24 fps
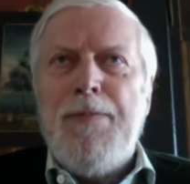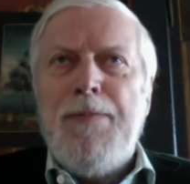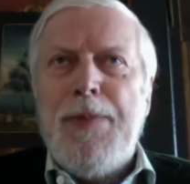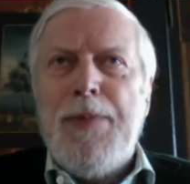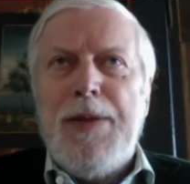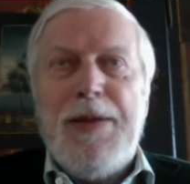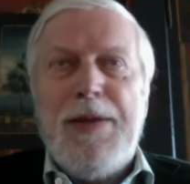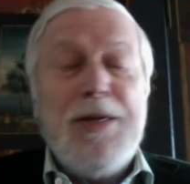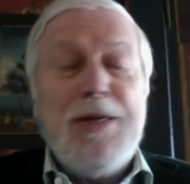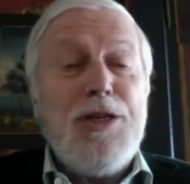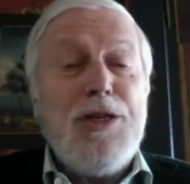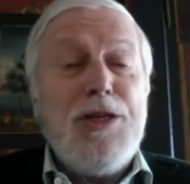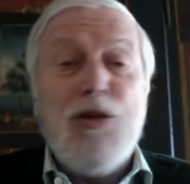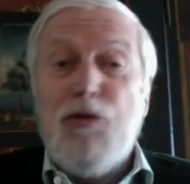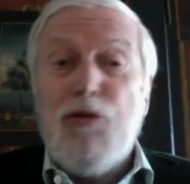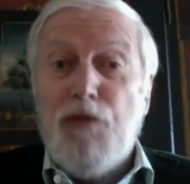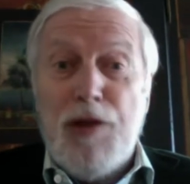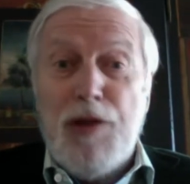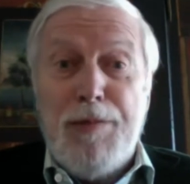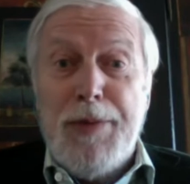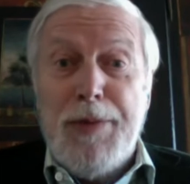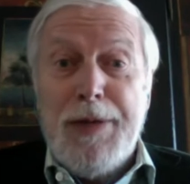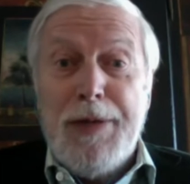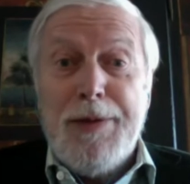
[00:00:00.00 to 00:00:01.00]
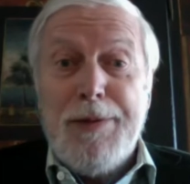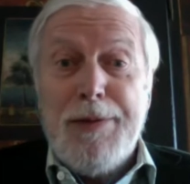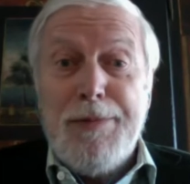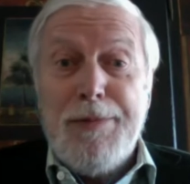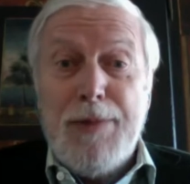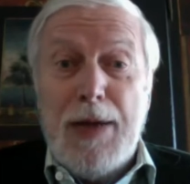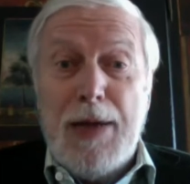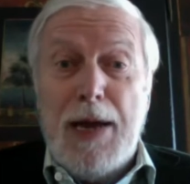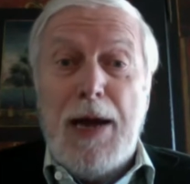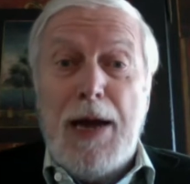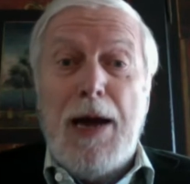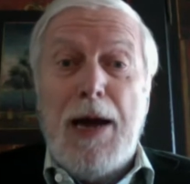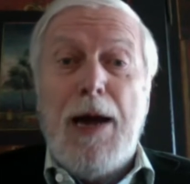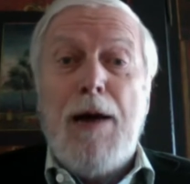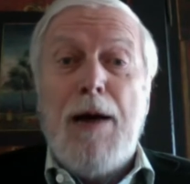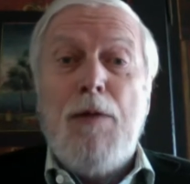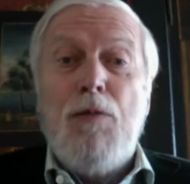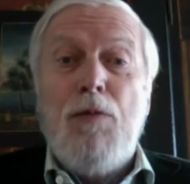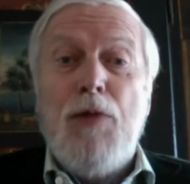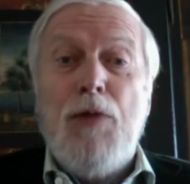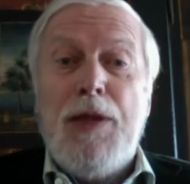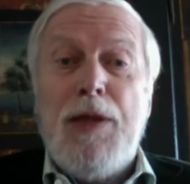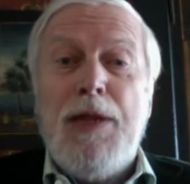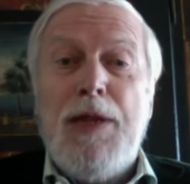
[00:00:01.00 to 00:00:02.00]
disagreement uh,
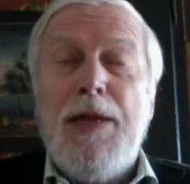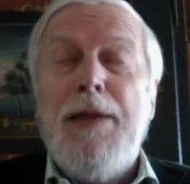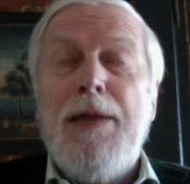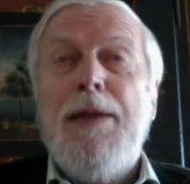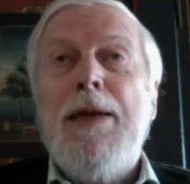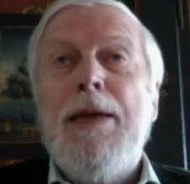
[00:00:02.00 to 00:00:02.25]
within